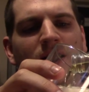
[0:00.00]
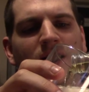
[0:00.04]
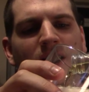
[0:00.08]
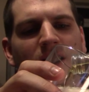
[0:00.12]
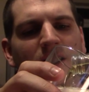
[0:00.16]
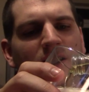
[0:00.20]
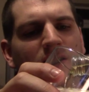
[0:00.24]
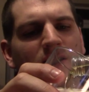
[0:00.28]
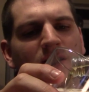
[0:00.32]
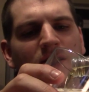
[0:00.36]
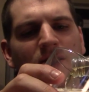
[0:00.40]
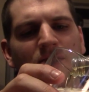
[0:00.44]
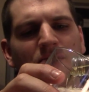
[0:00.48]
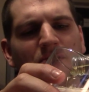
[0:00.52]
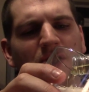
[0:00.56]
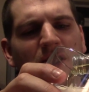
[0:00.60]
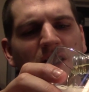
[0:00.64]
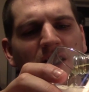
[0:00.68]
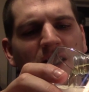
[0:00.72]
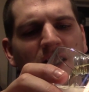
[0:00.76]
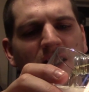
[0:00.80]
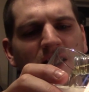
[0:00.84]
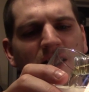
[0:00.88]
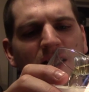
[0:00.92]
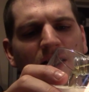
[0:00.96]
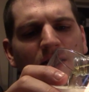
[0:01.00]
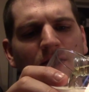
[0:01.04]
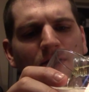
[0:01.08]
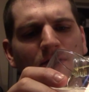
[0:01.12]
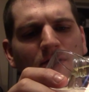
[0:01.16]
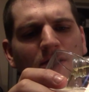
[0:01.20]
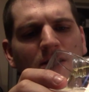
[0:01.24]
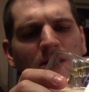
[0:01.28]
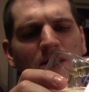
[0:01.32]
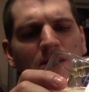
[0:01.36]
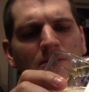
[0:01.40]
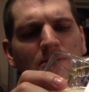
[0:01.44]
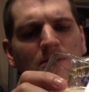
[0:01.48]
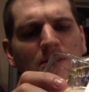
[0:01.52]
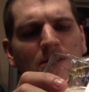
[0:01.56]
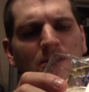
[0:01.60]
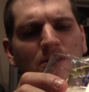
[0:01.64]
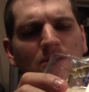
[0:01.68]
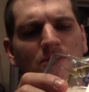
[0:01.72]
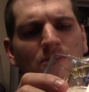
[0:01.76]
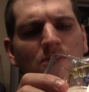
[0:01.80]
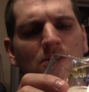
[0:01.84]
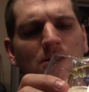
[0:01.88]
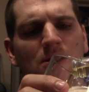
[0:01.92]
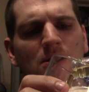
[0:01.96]
I shouldn't have put it next to the fridge, it was
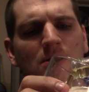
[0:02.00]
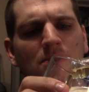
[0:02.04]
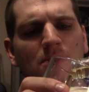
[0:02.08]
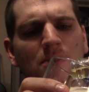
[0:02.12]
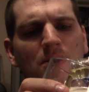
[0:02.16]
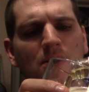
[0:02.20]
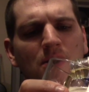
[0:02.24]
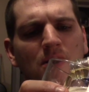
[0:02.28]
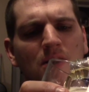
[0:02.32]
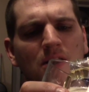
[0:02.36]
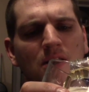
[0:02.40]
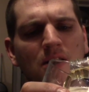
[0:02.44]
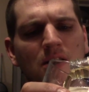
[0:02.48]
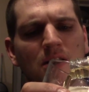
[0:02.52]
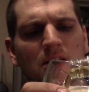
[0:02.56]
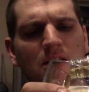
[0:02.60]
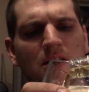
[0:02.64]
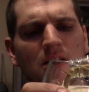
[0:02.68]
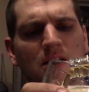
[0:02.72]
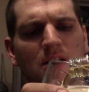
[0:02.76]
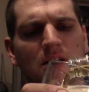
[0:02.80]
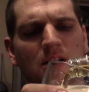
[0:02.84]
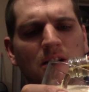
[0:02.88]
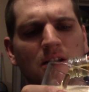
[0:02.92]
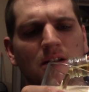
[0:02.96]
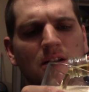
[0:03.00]
too warm and uh,